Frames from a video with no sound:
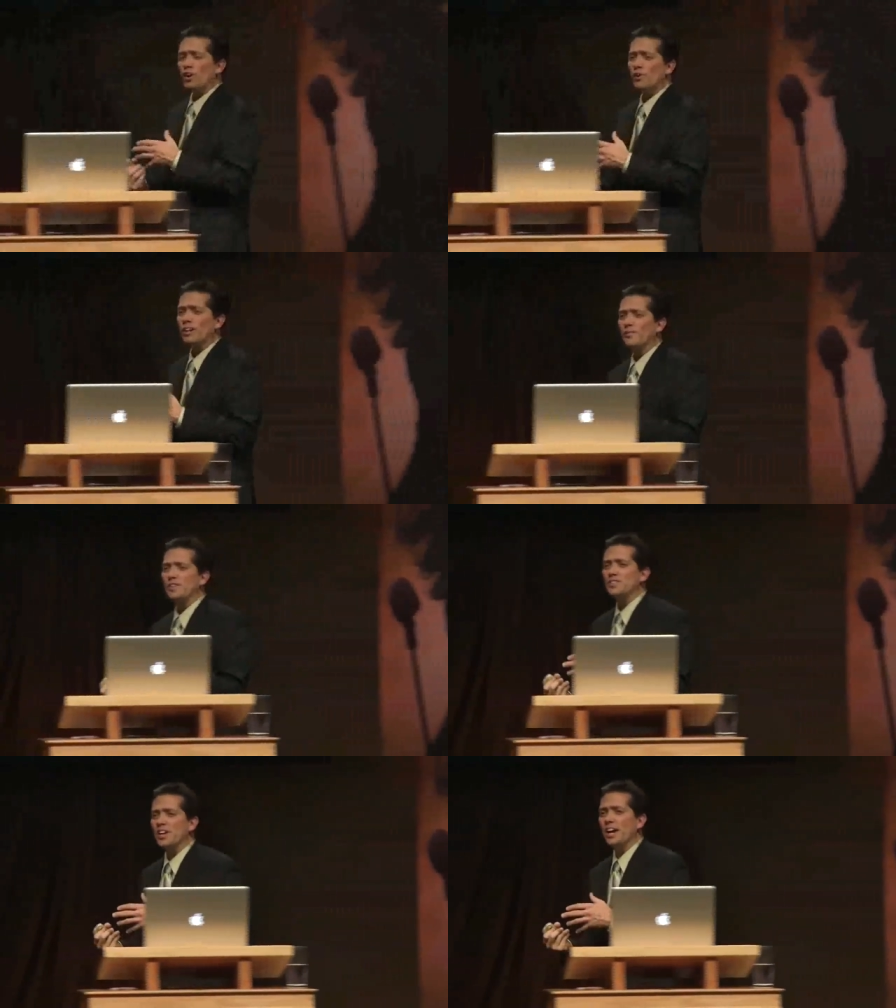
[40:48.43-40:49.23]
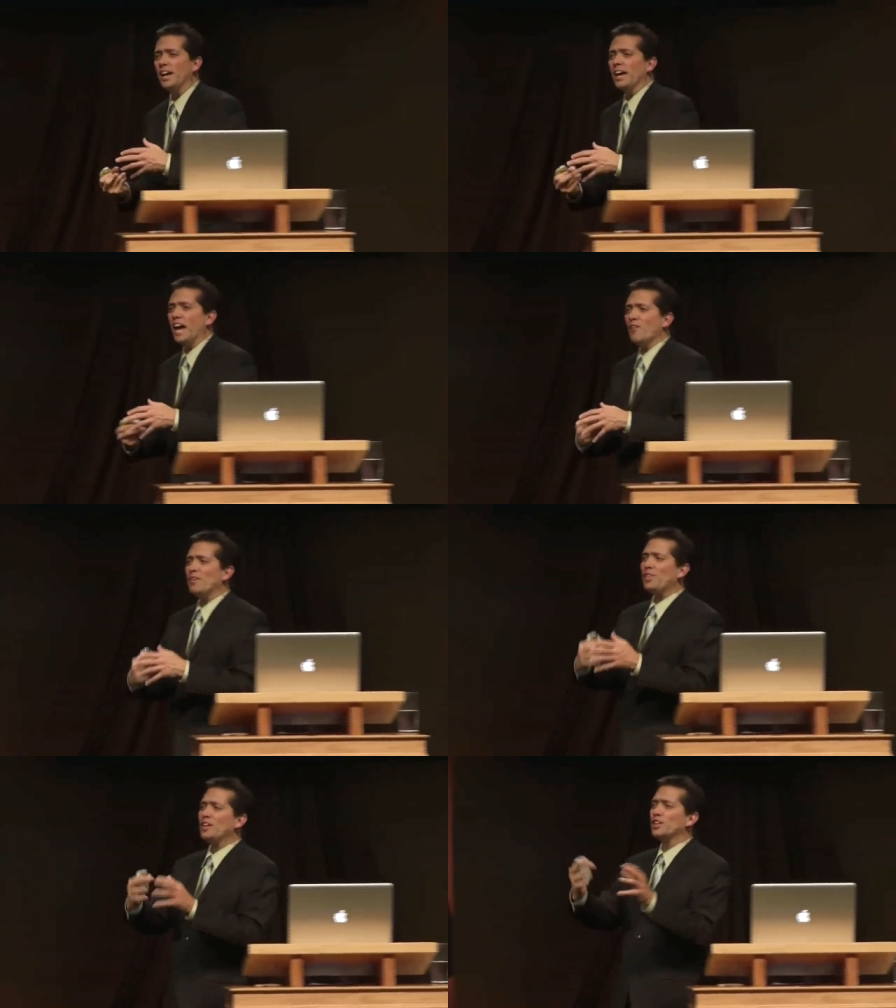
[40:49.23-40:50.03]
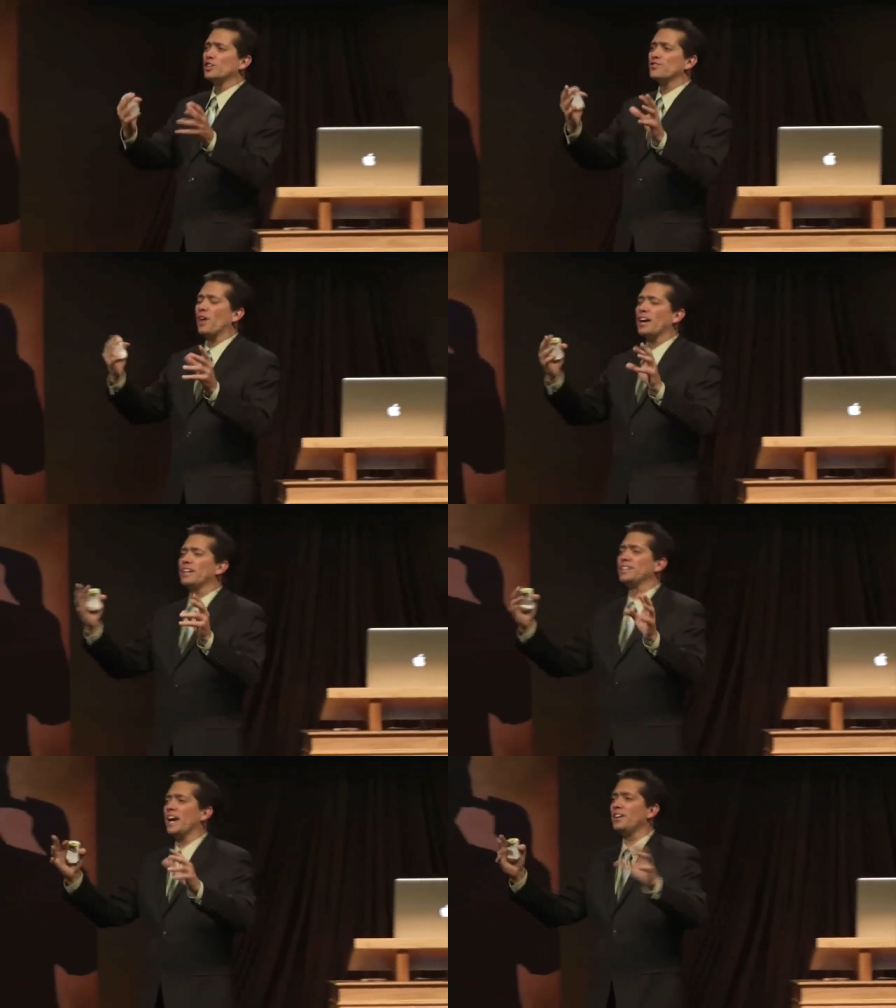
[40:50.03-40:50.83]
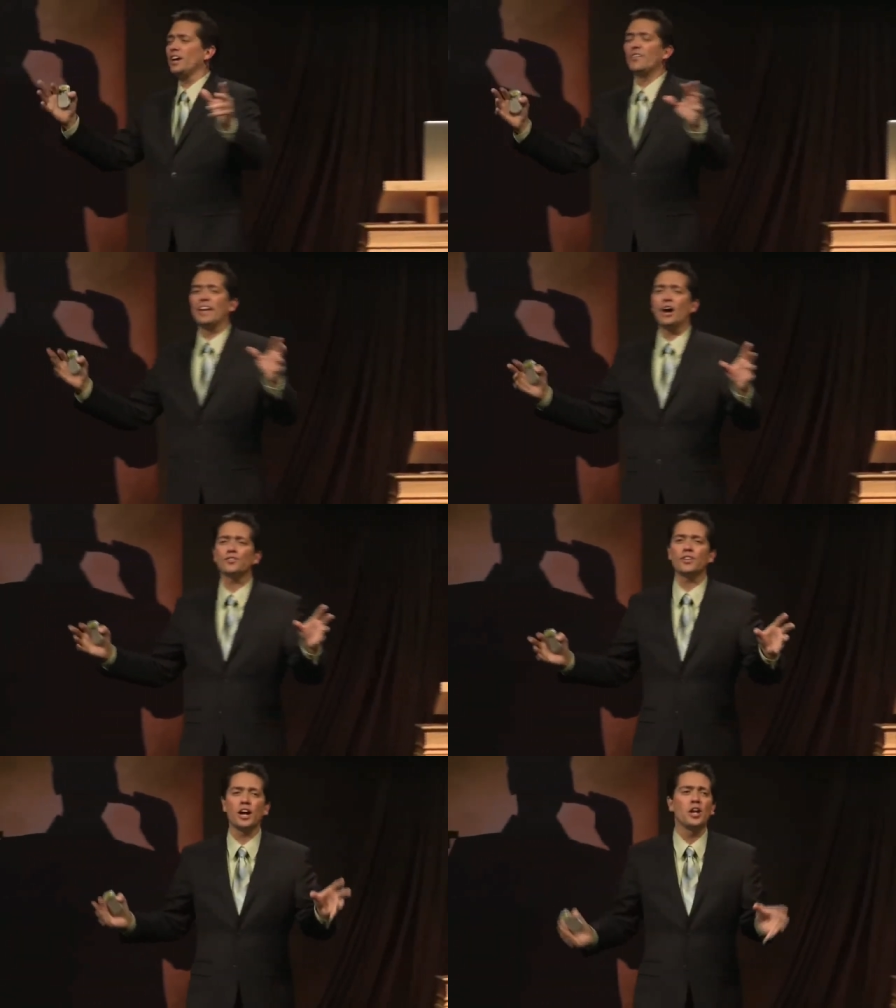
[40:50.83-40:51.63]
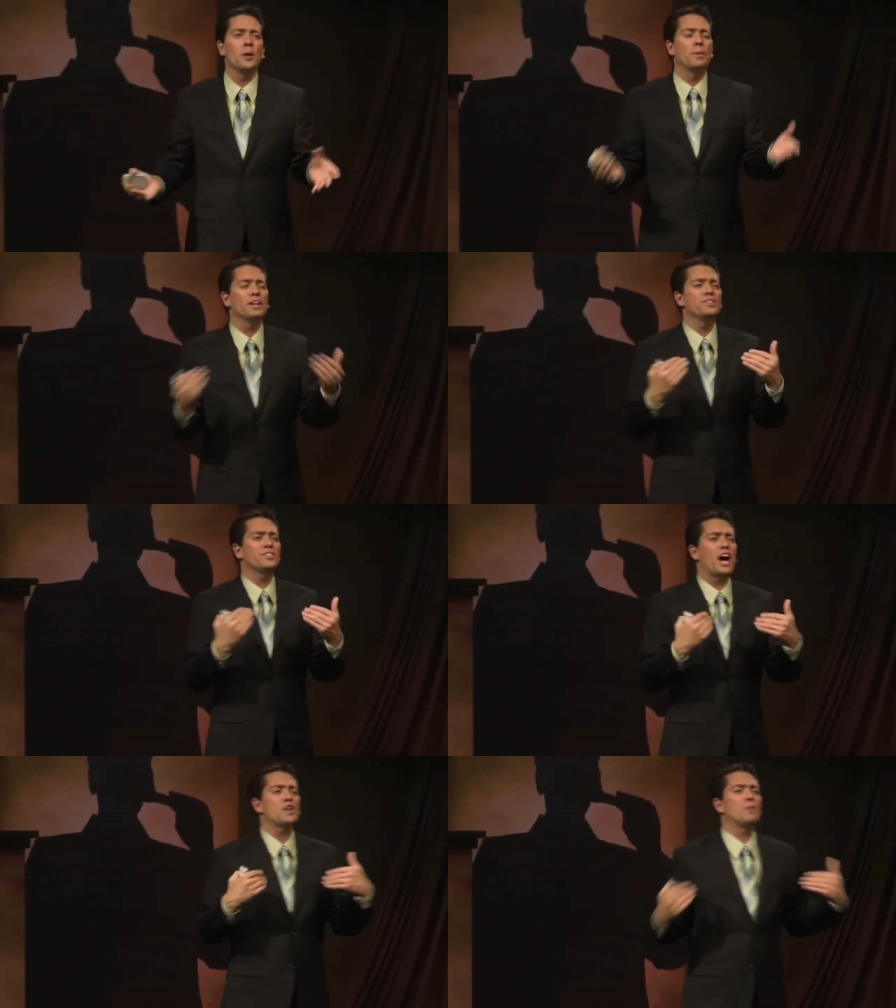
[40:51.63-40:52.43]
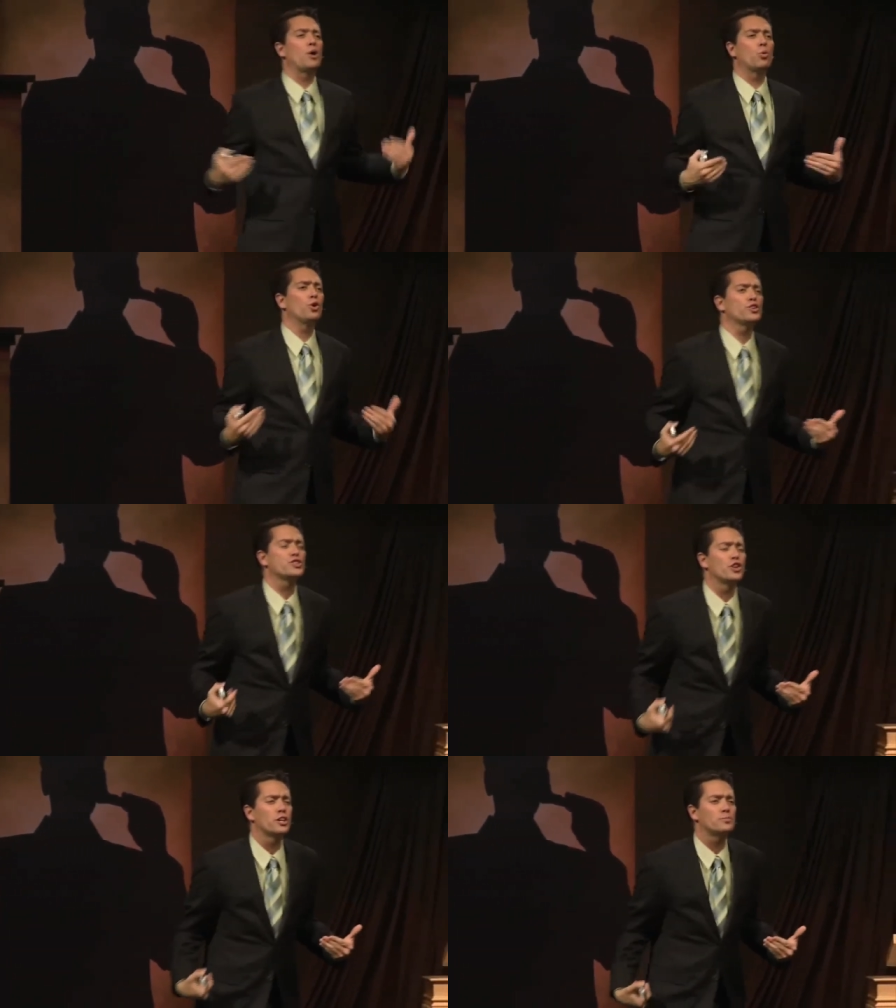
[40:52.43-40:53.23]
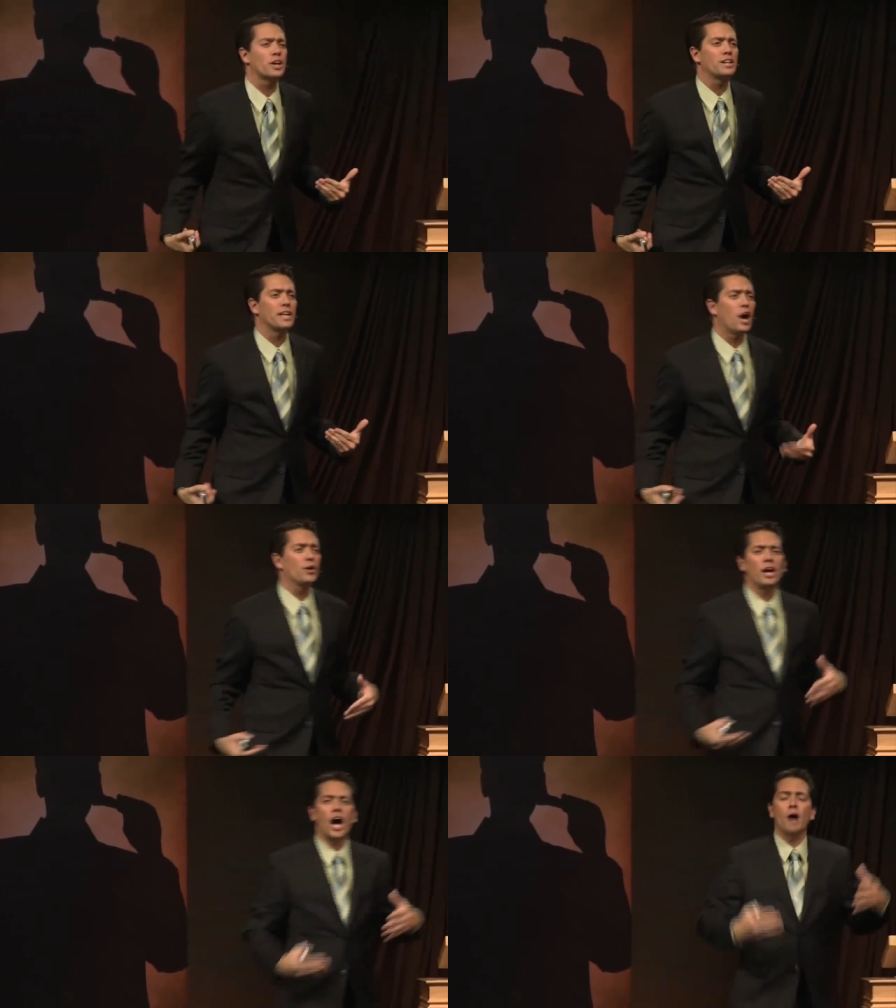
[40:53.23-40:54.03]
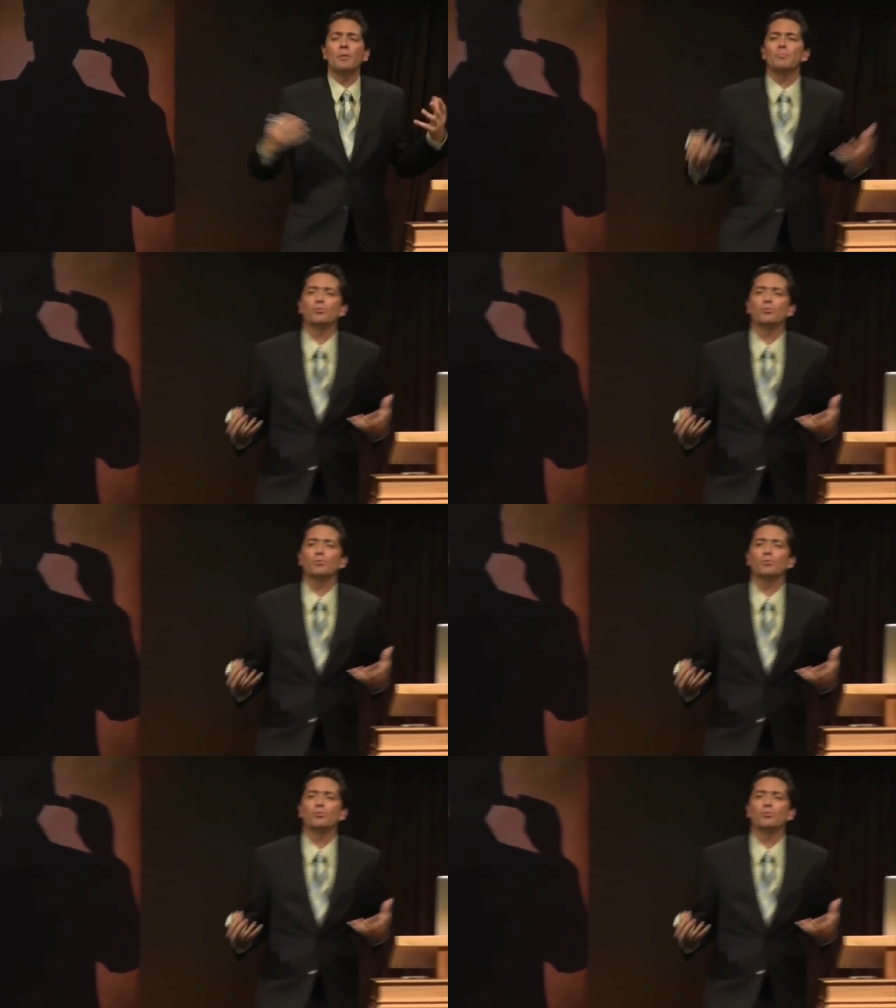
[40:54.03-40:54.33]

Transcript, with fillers: wondering if he's saying everything looks fine and dandy on the outside, but inside my world is turned upside down. I'm a